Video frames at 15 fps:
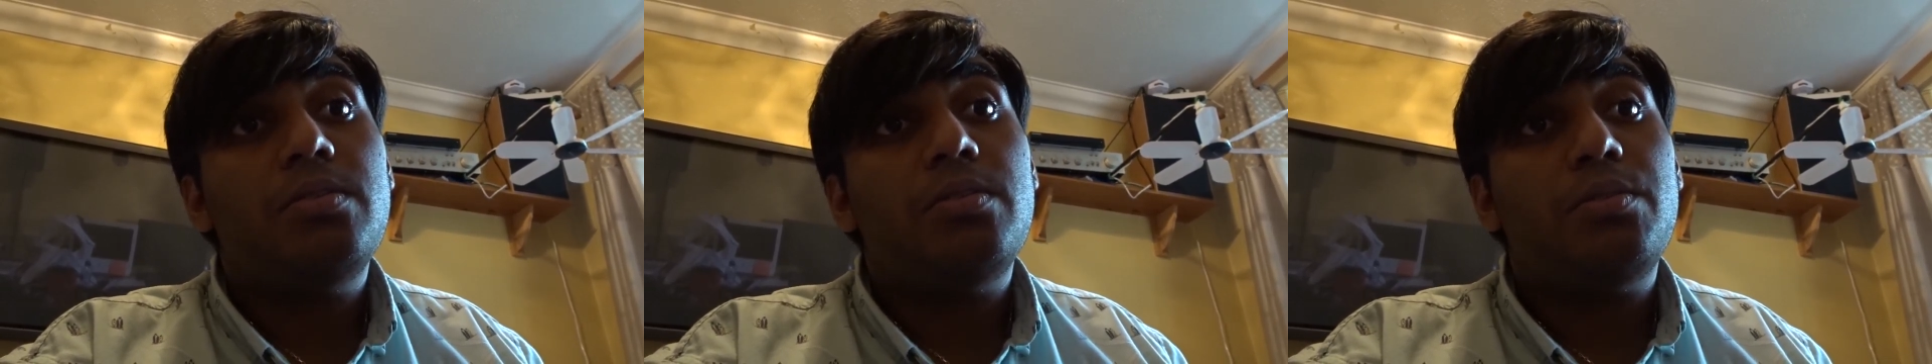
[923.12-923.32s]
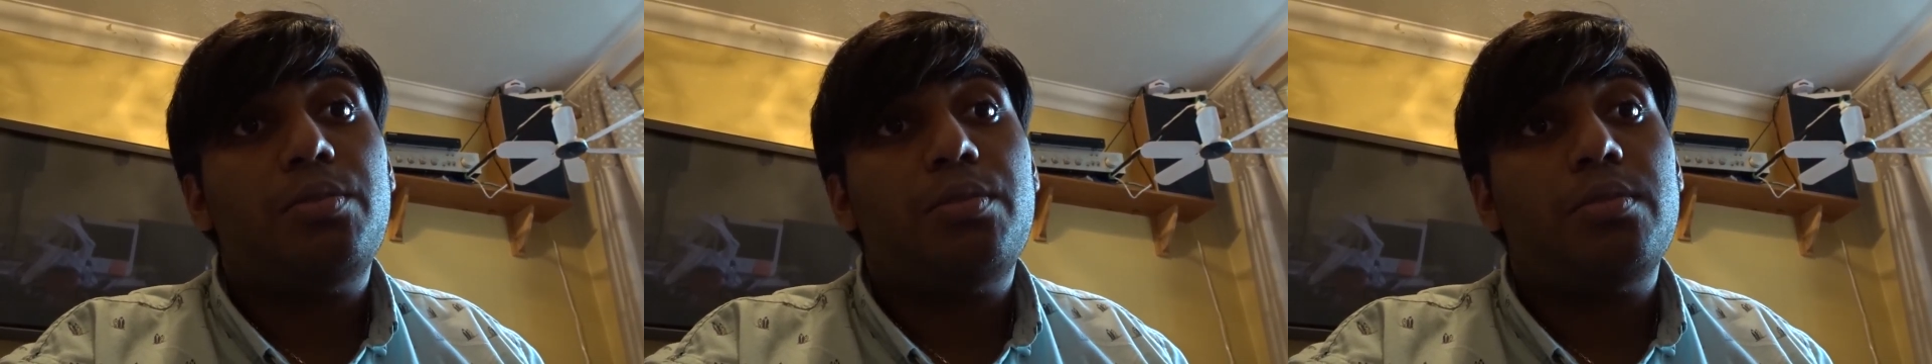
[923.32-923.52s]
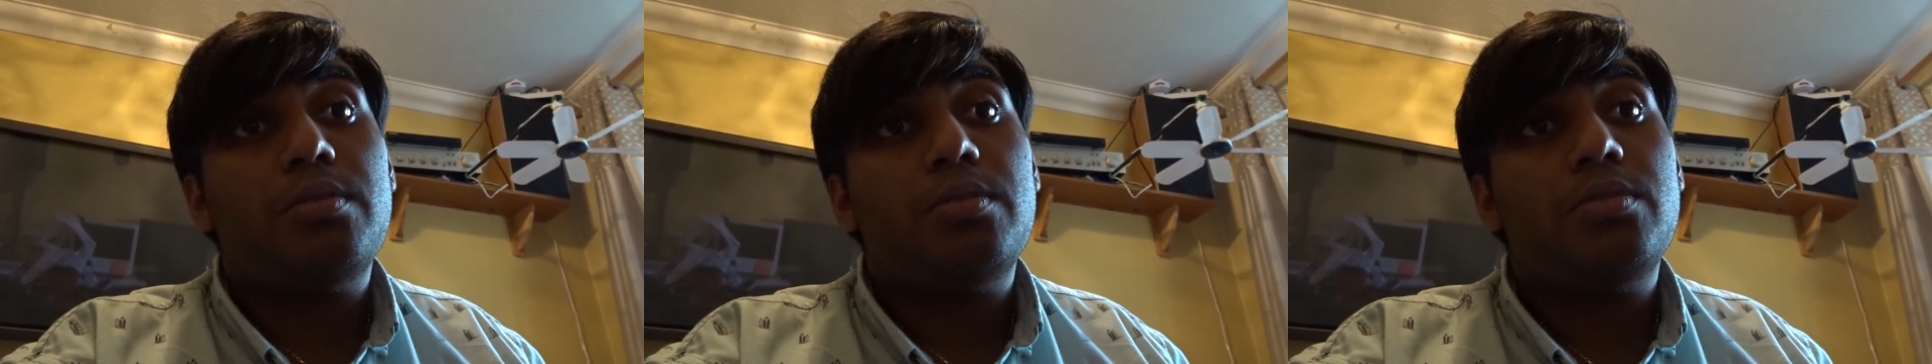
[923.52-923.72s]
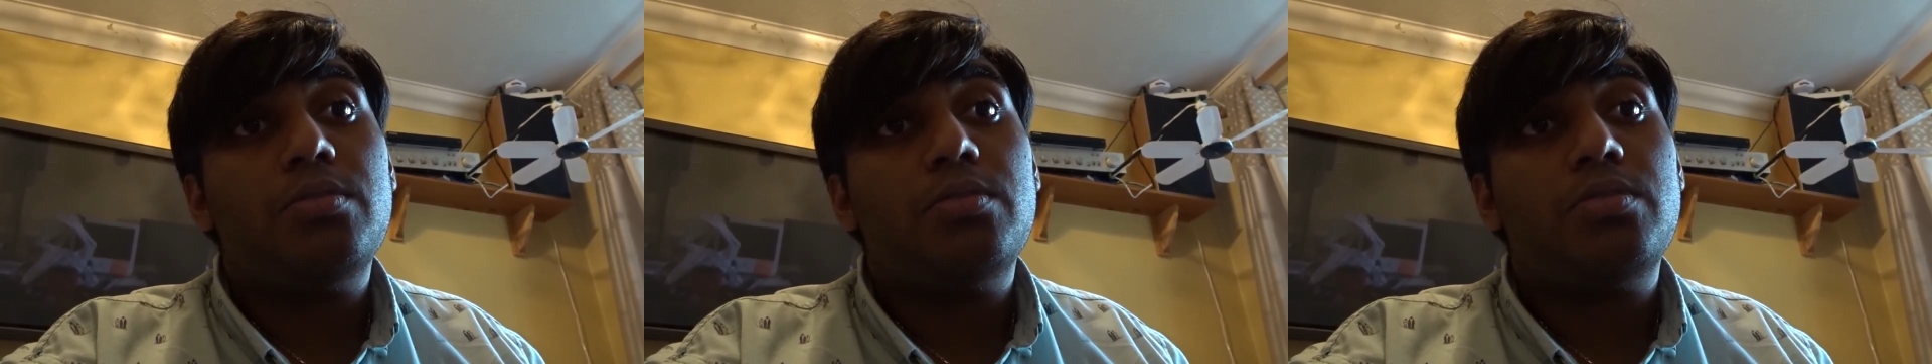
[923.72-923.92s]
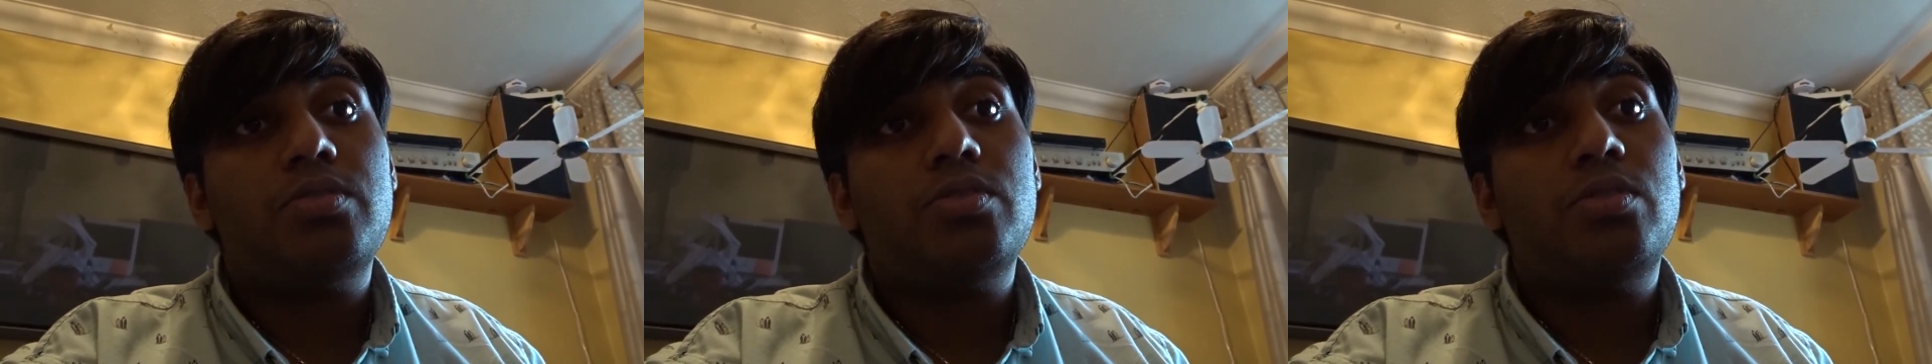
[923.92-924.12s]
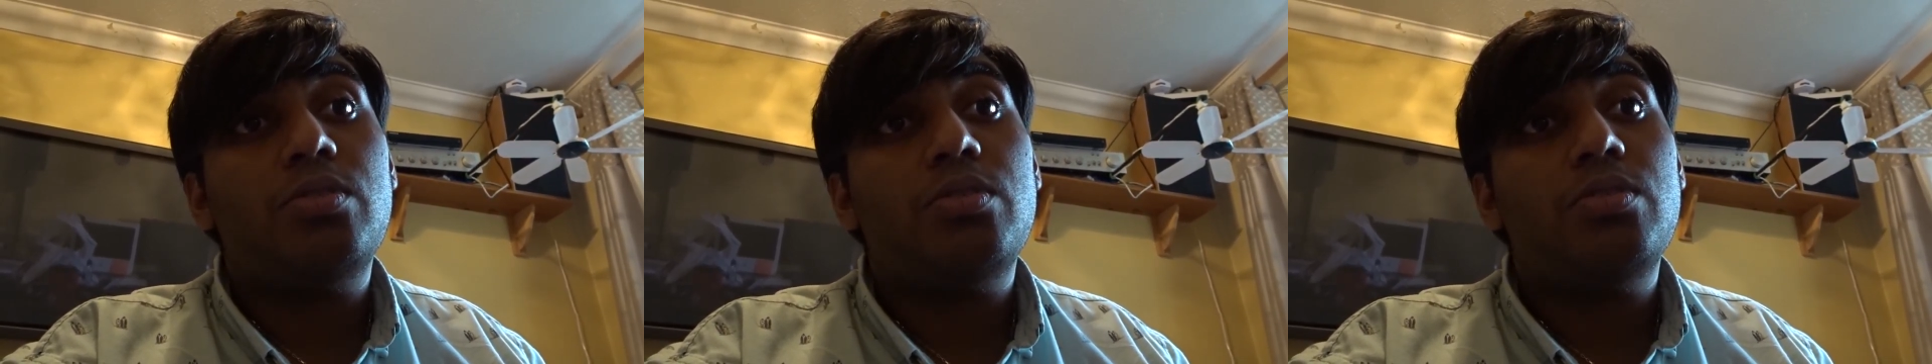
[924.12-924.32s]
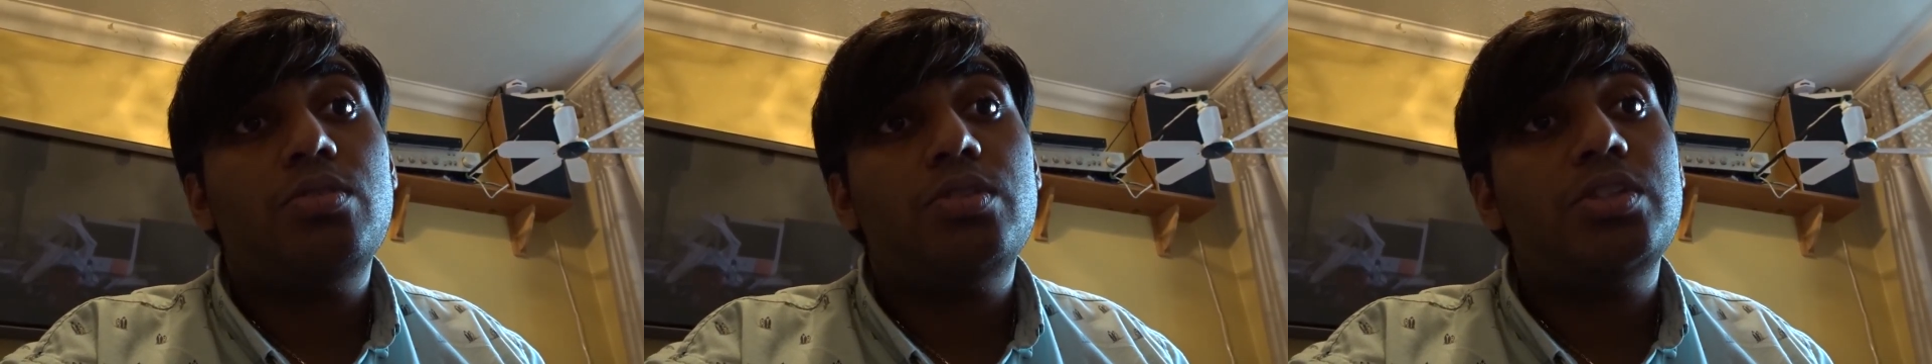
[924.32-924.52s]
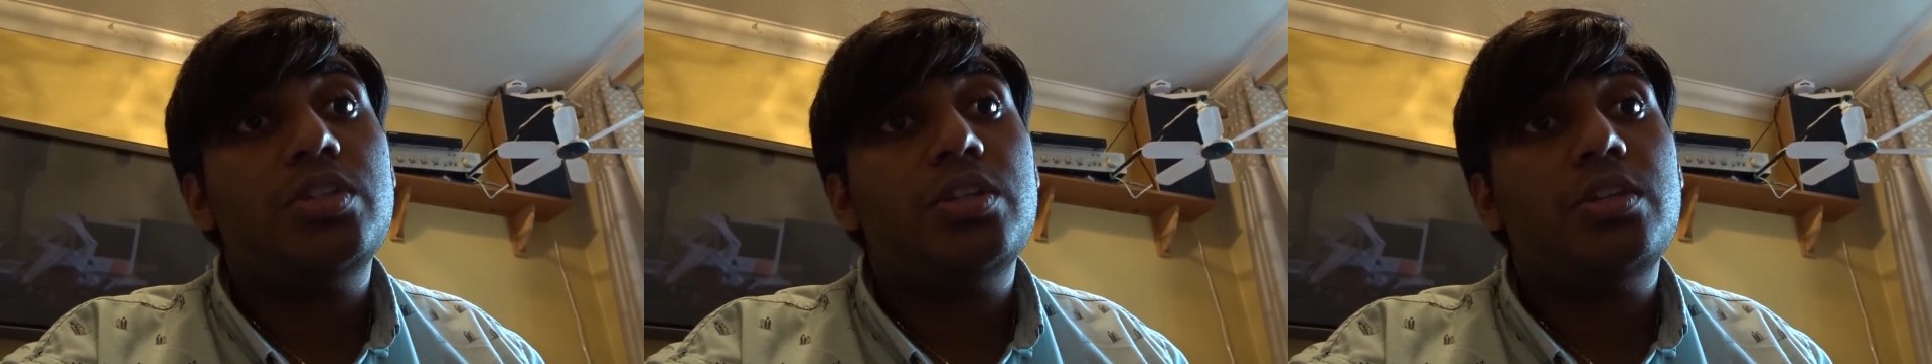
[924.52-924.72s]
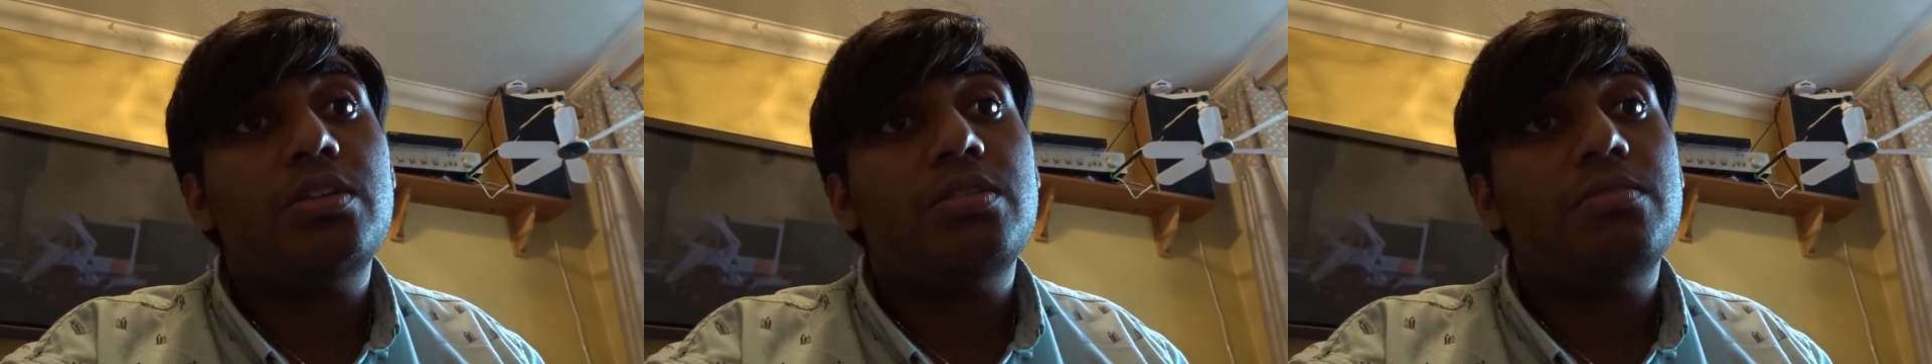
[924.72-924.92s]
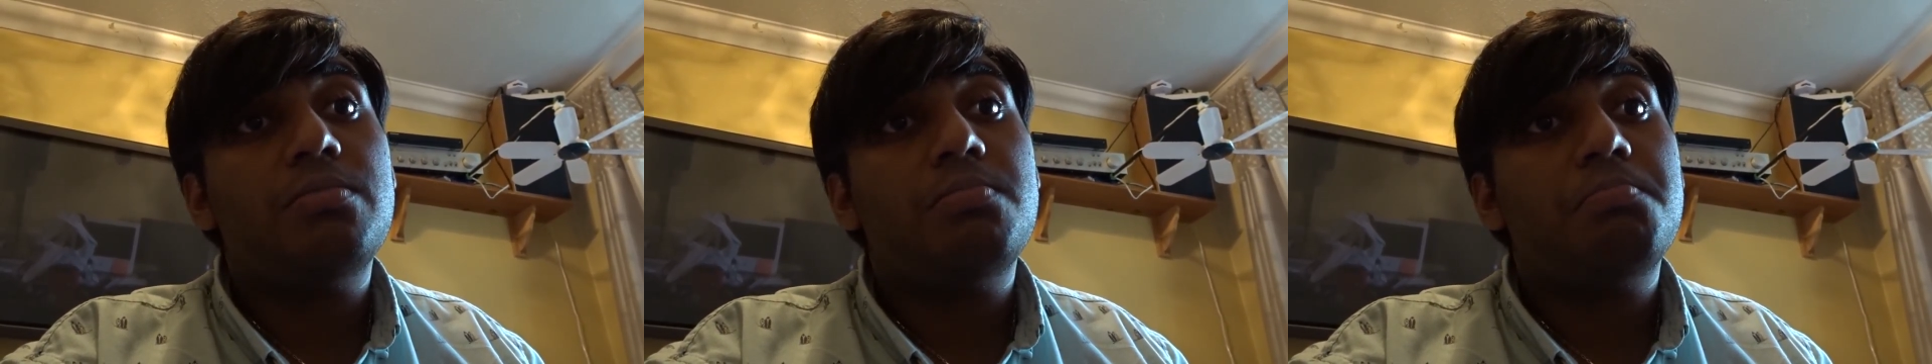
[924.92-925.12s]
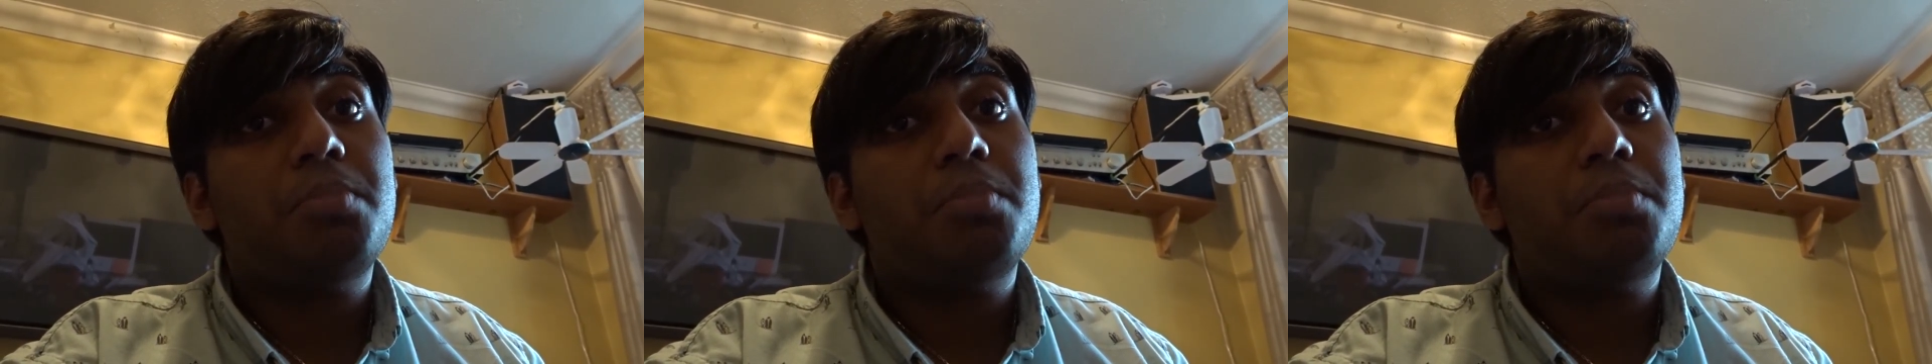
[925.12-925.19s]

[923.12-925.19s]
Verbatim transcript: also talk to George and